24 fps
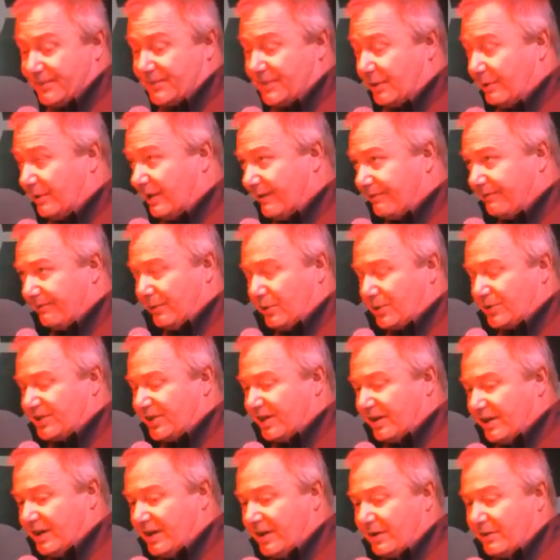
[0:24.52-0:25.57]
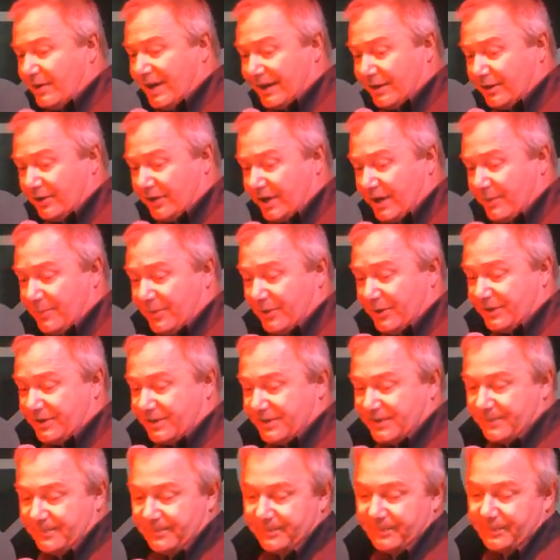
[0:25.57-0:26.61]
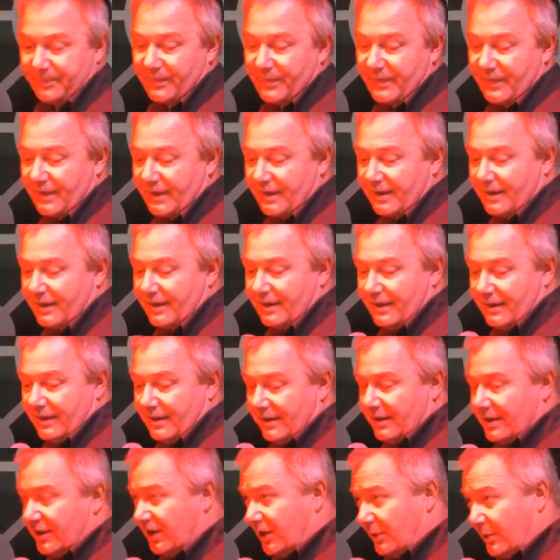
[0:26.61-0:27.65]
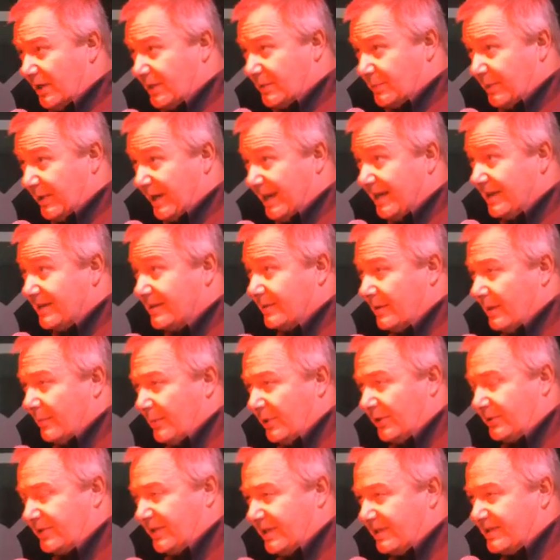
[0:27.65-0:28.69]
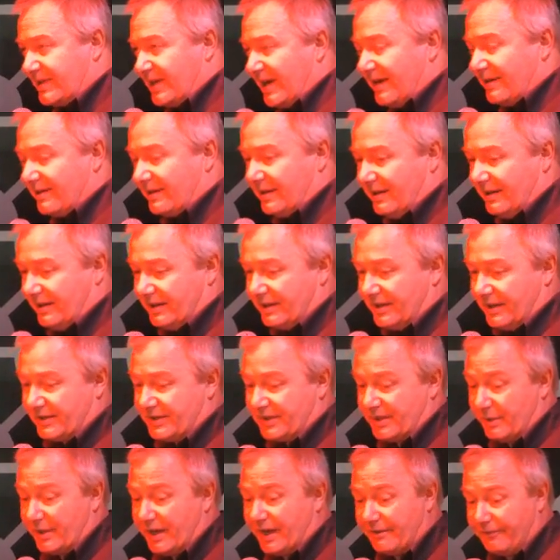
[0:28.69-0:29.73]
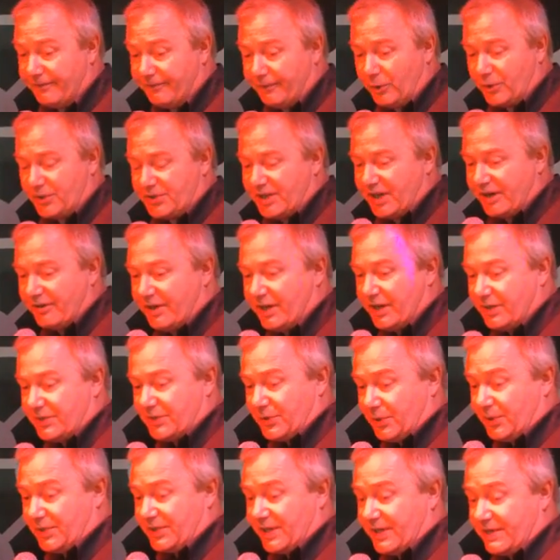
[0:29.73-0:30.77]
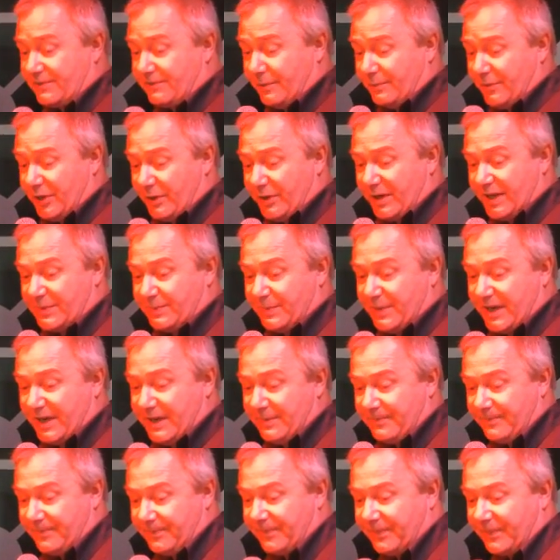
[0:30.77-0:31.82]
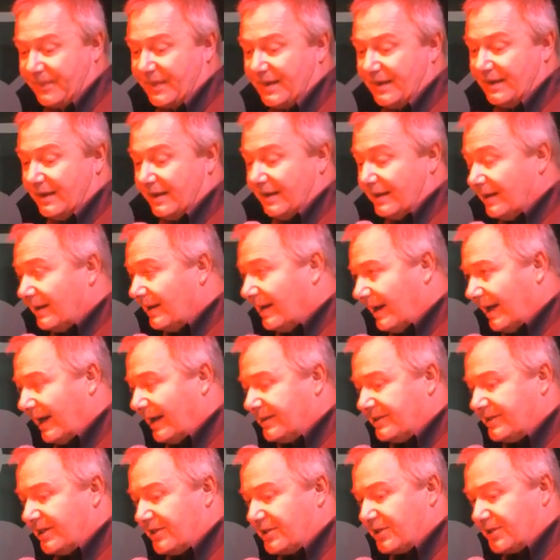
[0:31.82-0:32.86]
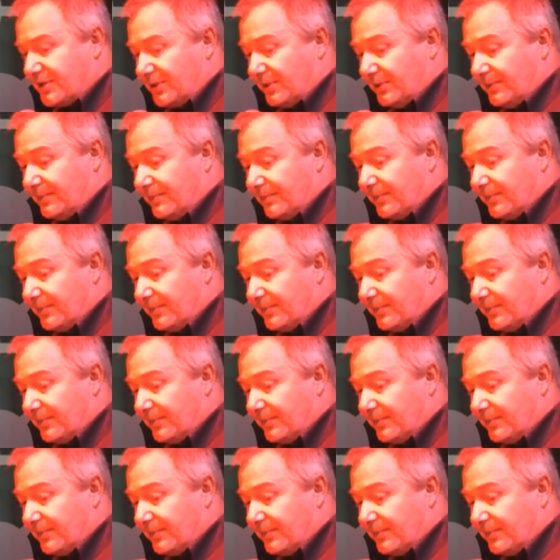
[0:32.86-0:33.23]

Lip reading: so we have 4 stereo analog inputs, USB, built-in sound card, so we have 4 stereo sources from USB, and digital,